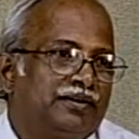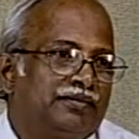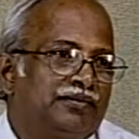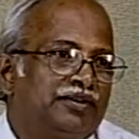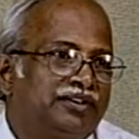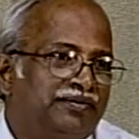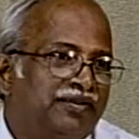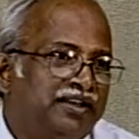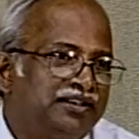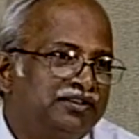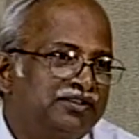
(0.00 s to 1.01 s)
for
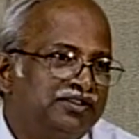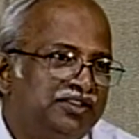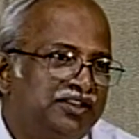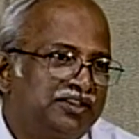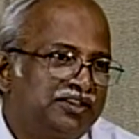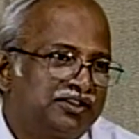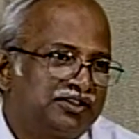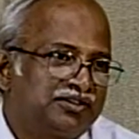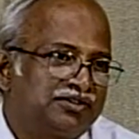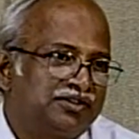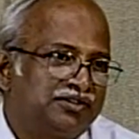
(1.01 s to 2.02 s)
defining the sea
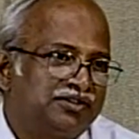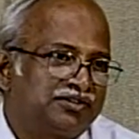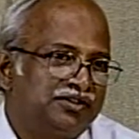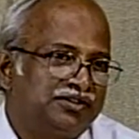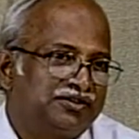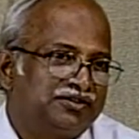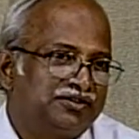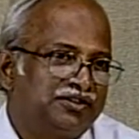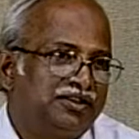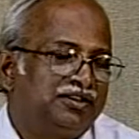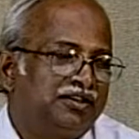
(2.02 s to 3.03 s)
conditions in seas,
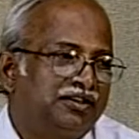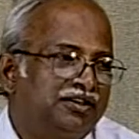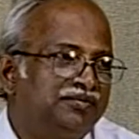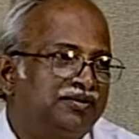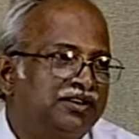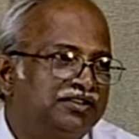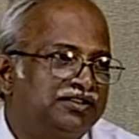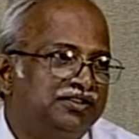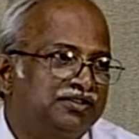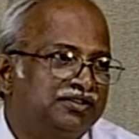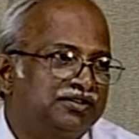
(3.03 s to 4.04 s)
in different
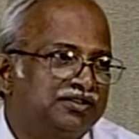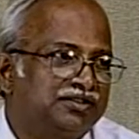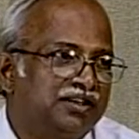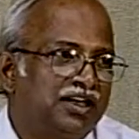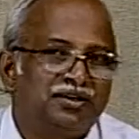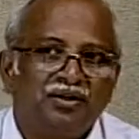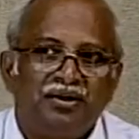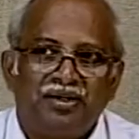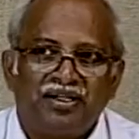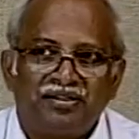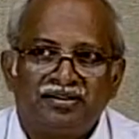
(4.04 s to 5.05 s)
seas. Are you
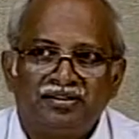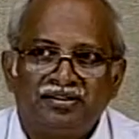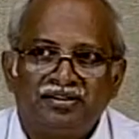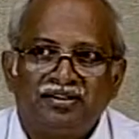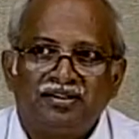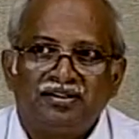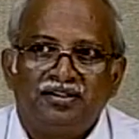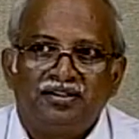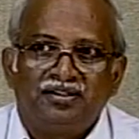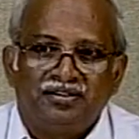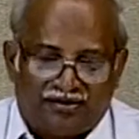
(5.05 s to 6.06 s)
aware?
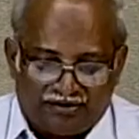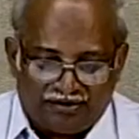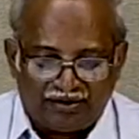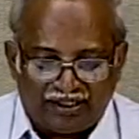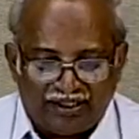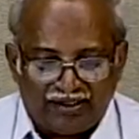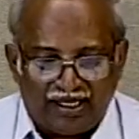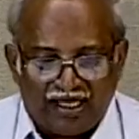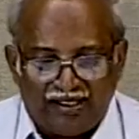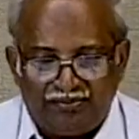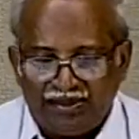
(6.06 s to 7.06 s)
Okay,
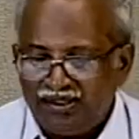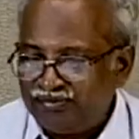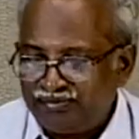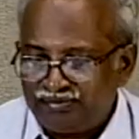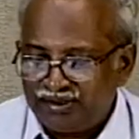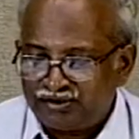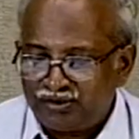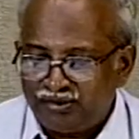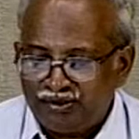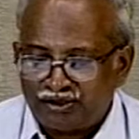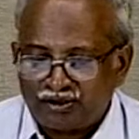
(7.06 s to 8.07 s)
I believe this will
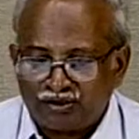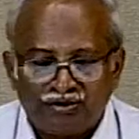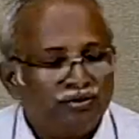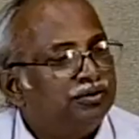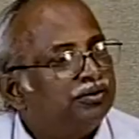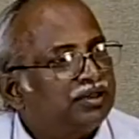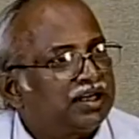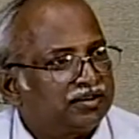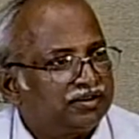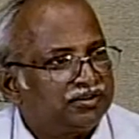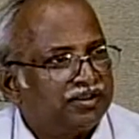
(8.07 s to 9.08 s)
be taught to you in
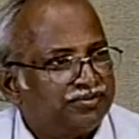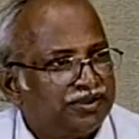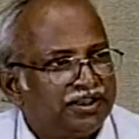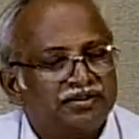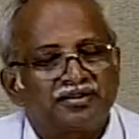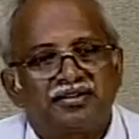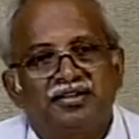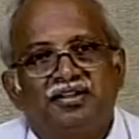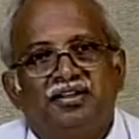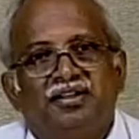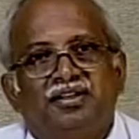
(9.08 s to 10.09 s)
another subject.
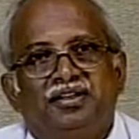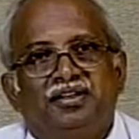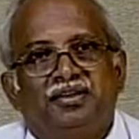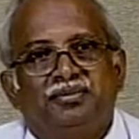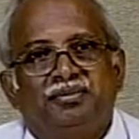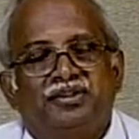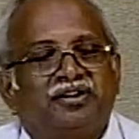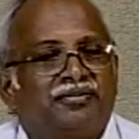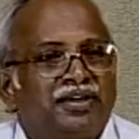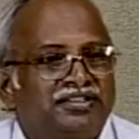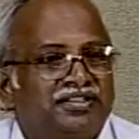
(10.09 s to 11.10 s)

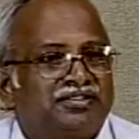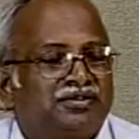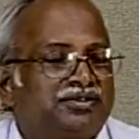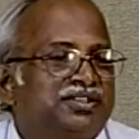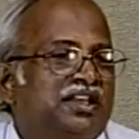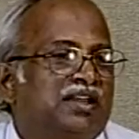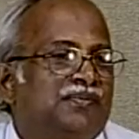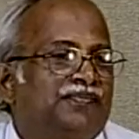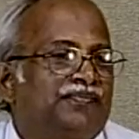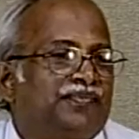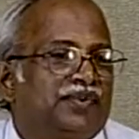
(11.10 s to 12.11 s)
Suffice it to say
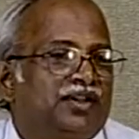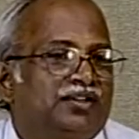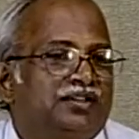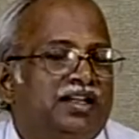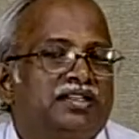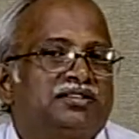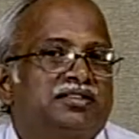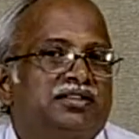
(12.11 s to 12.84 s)
that